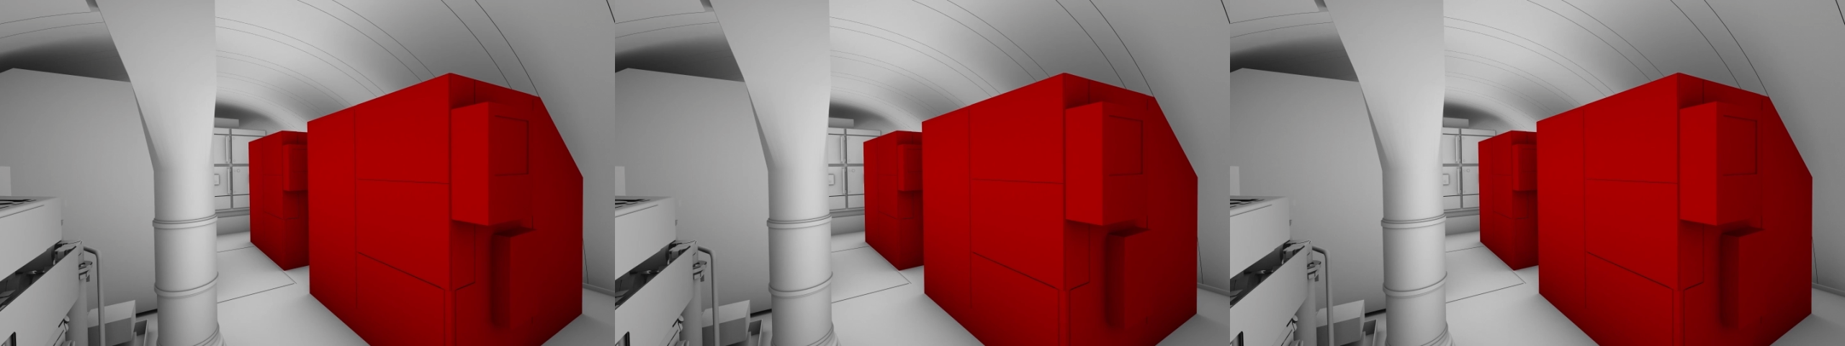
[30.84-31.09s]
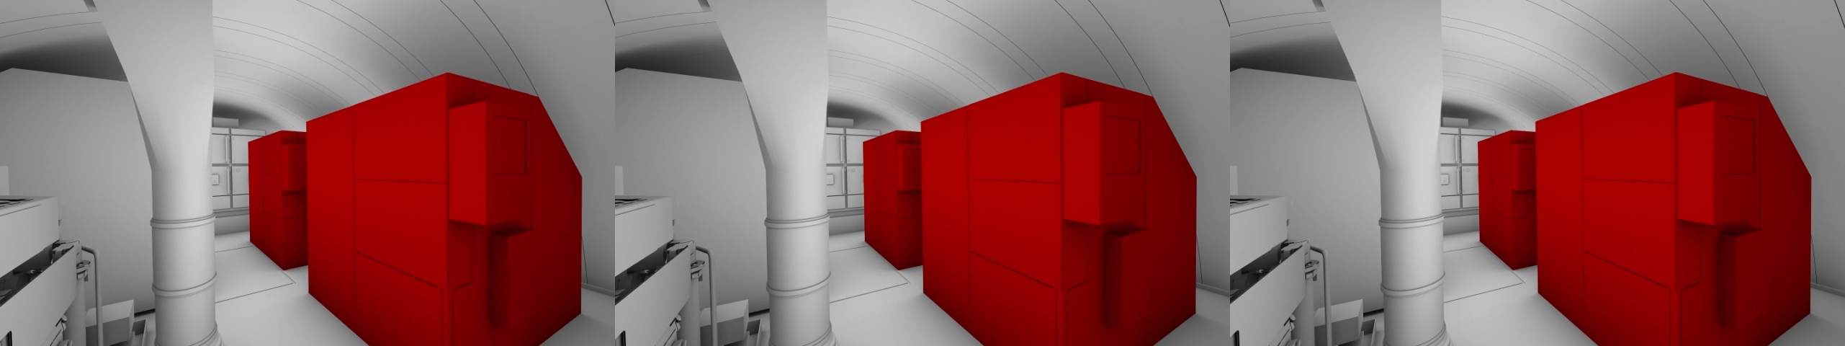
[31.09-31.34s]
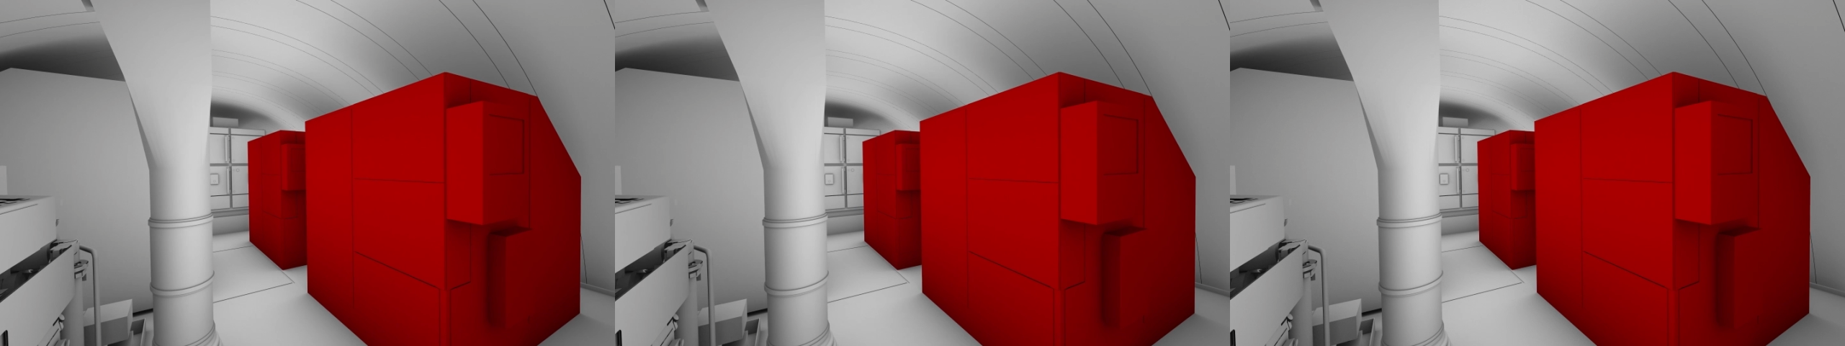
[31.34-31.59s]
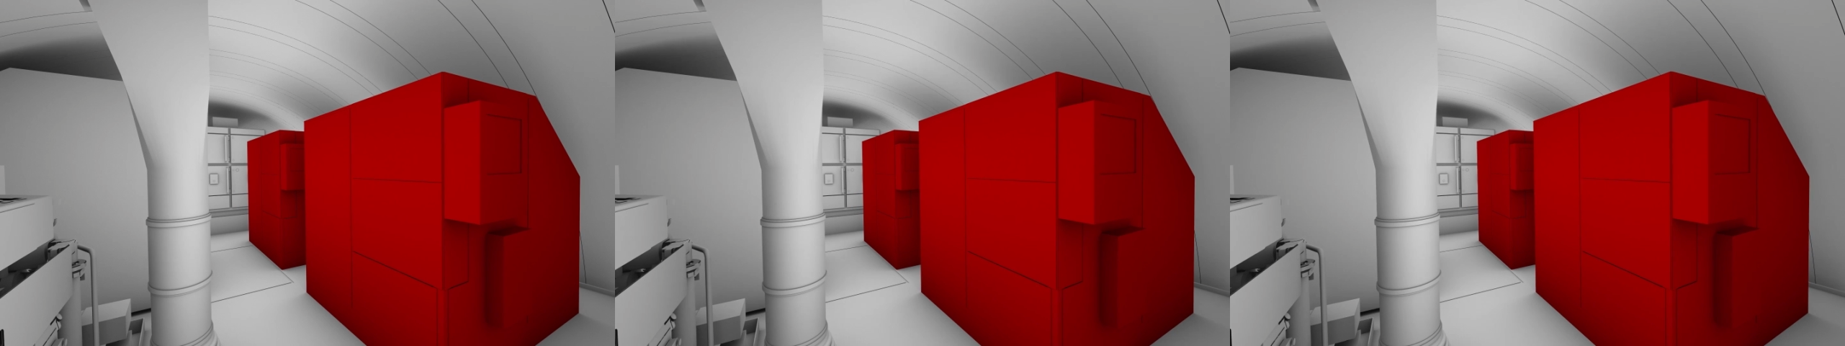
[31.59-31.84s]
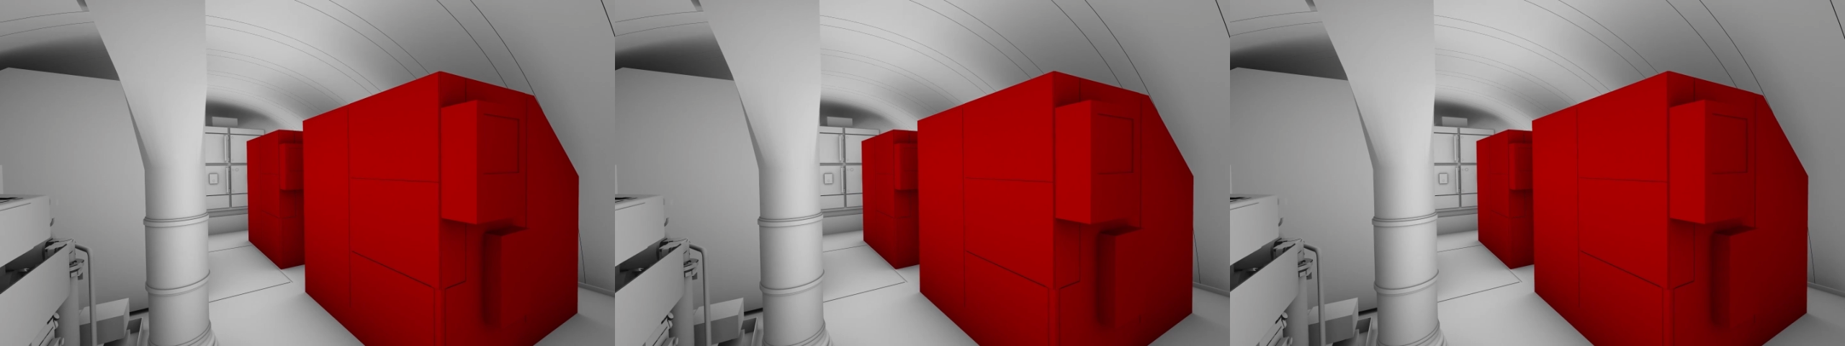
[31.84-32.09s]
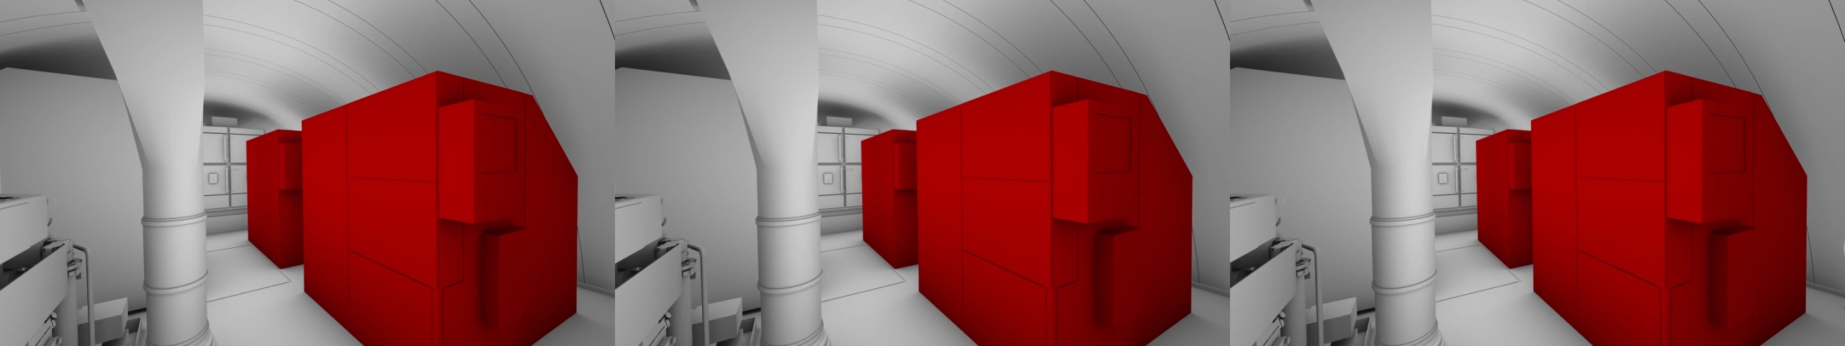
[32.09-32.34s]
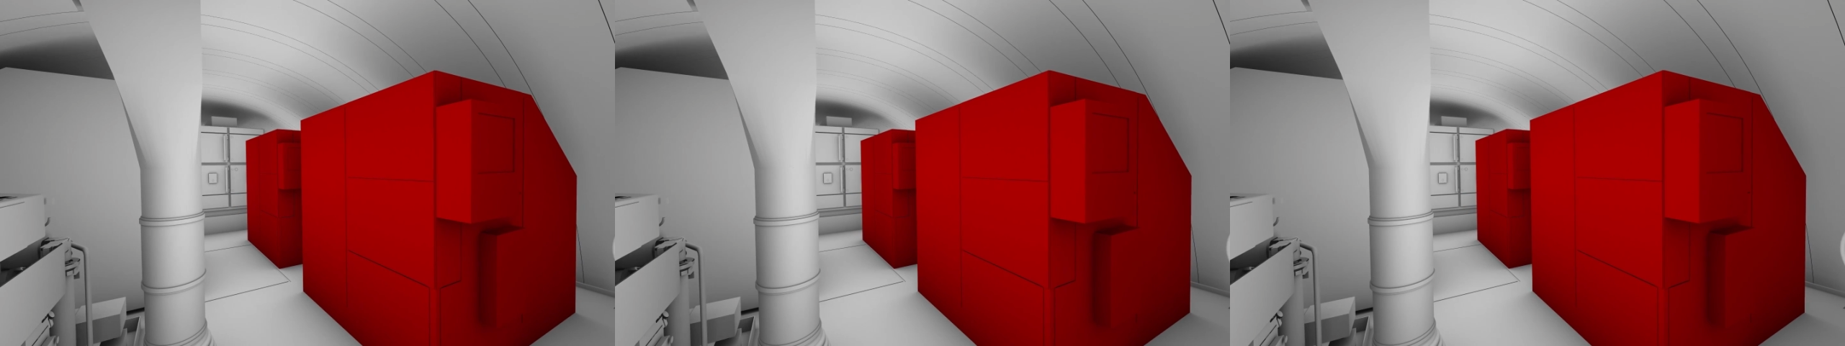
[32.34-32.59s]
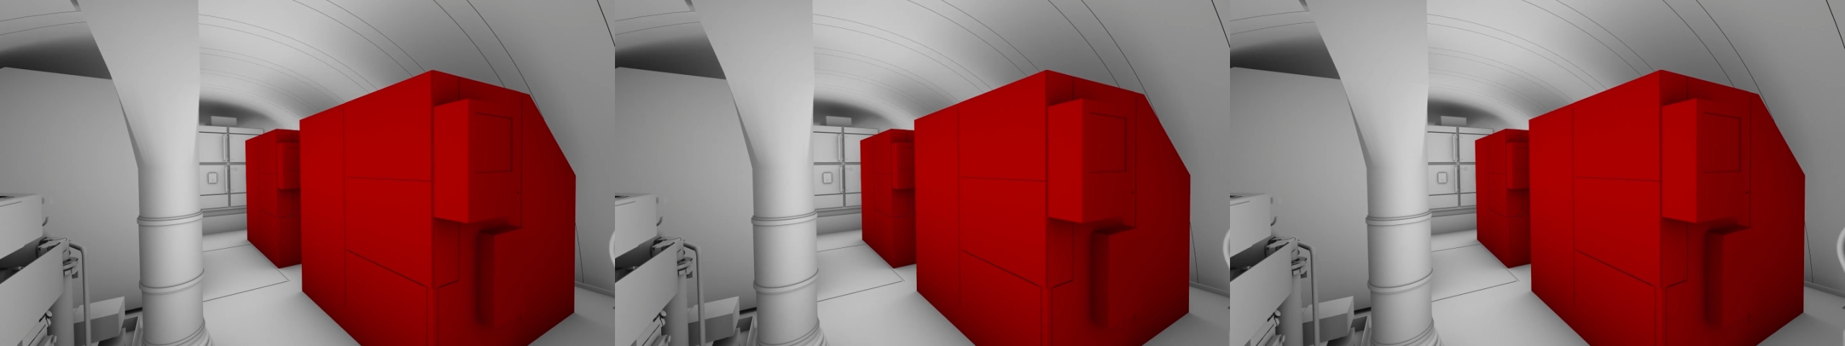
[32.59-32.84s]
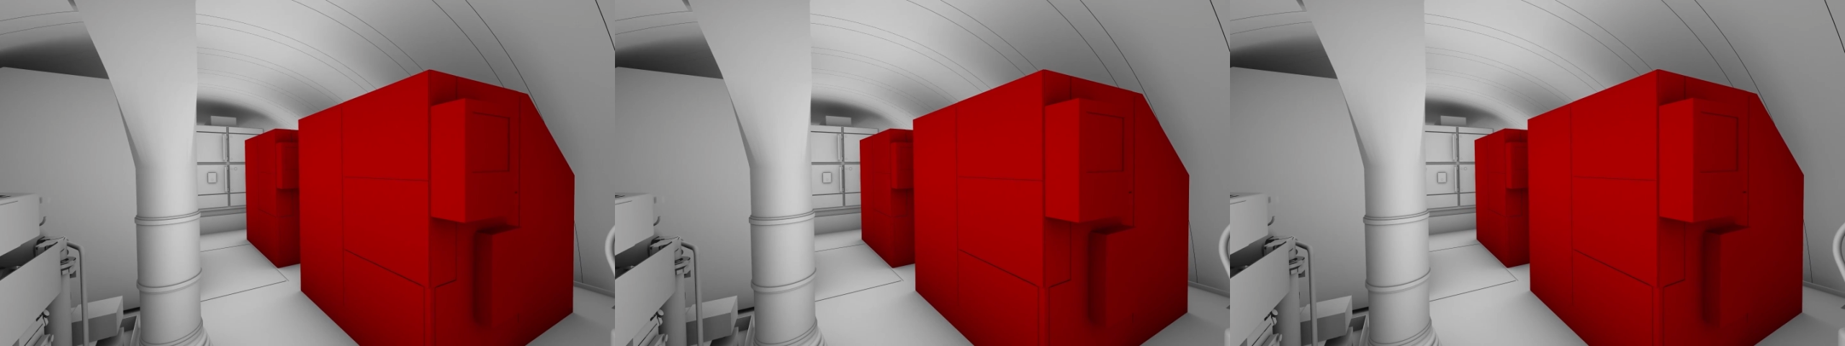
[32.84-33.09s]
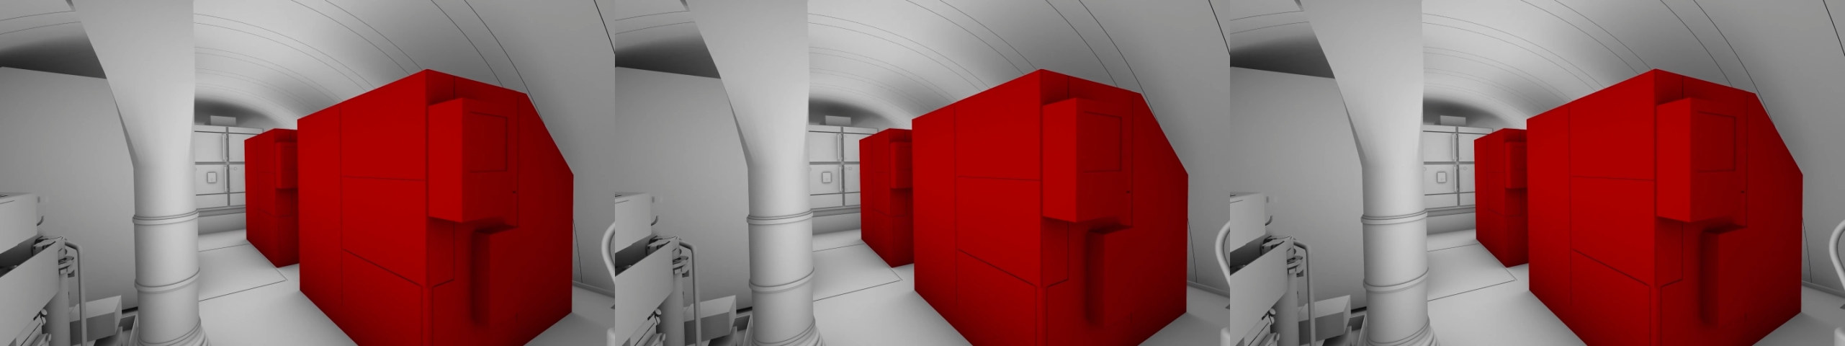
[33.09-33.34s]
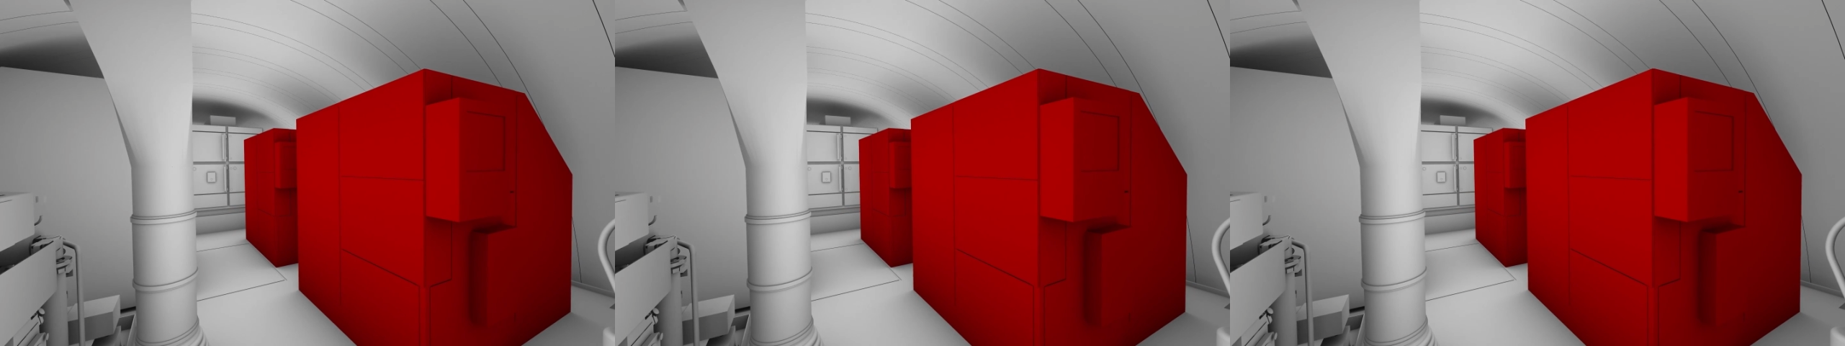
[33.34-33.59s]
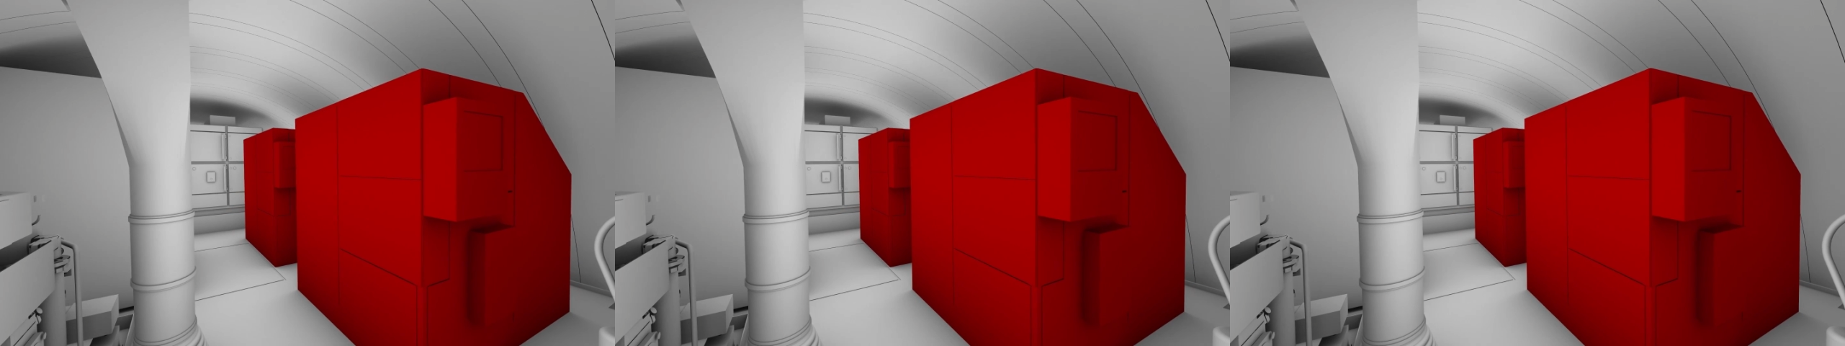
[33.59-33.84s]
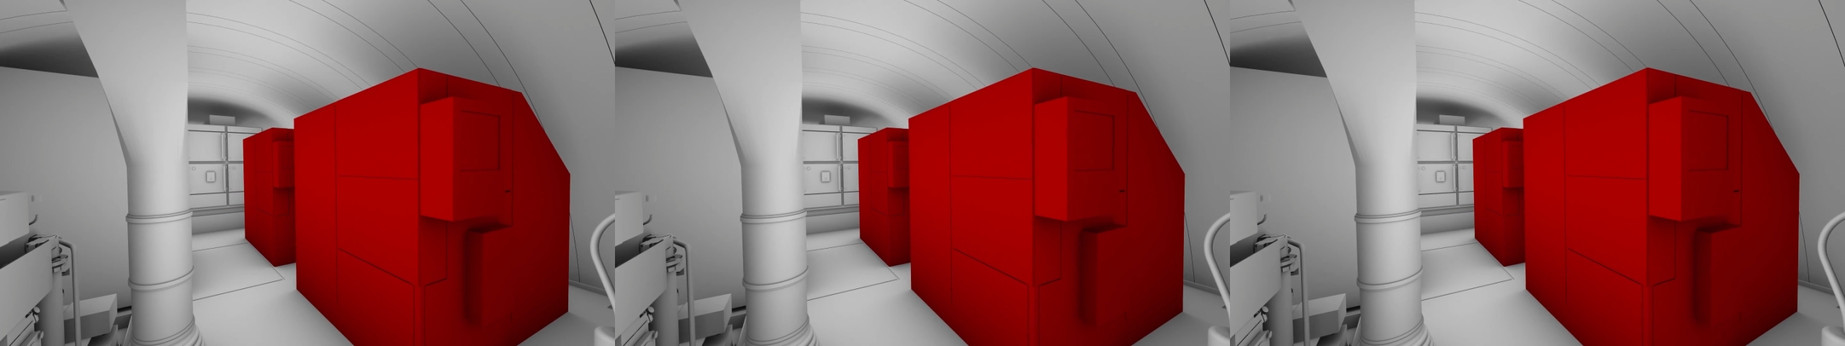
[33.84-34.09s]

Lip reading: [unreadable: no face in view]